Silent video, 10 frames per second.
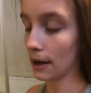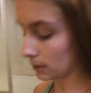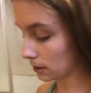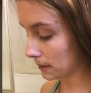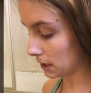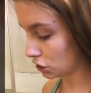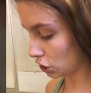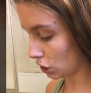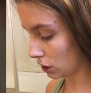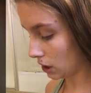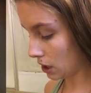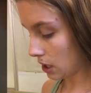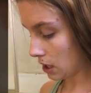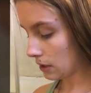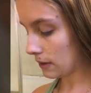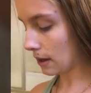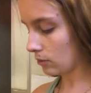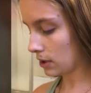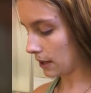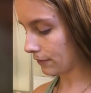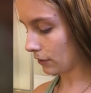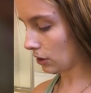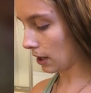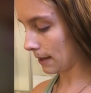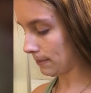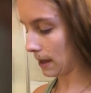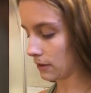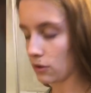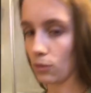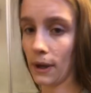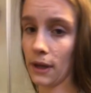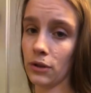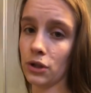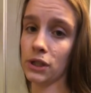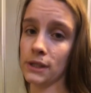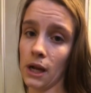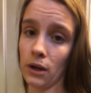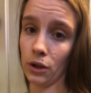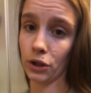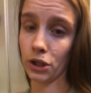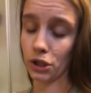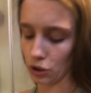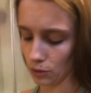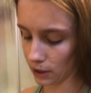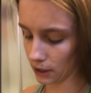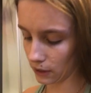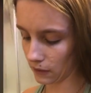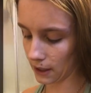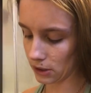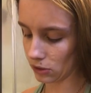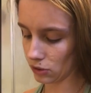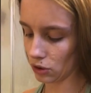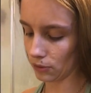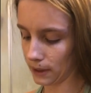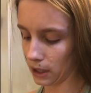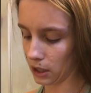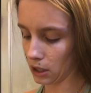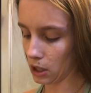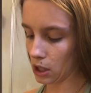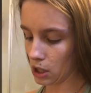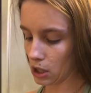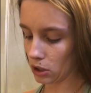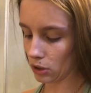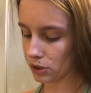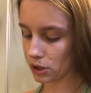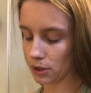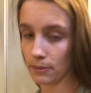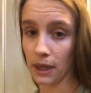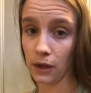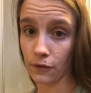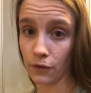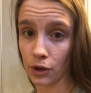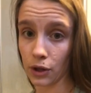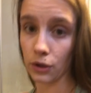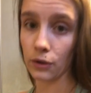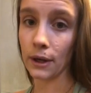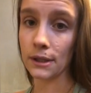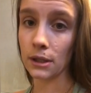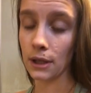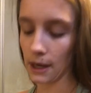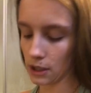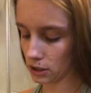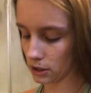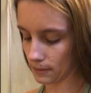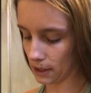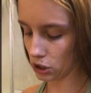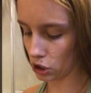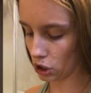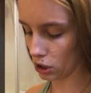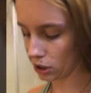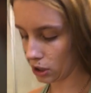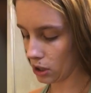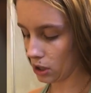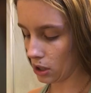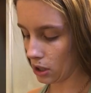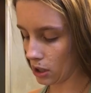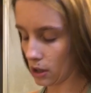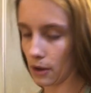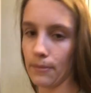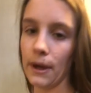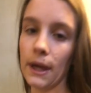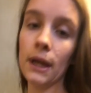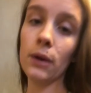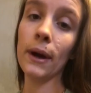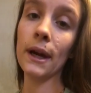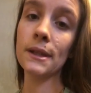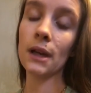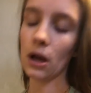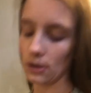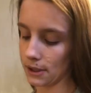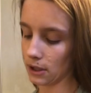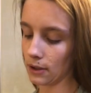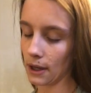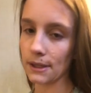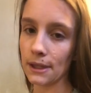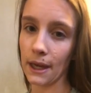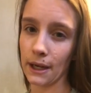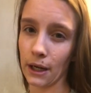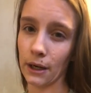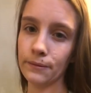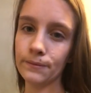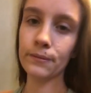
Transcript: I'm going to make sure that whatever I bathed her with, she's not allergic to or anything. So she'll be close to me for the rest of the day just to make sure. Um, but anyways, I'll see you guys later.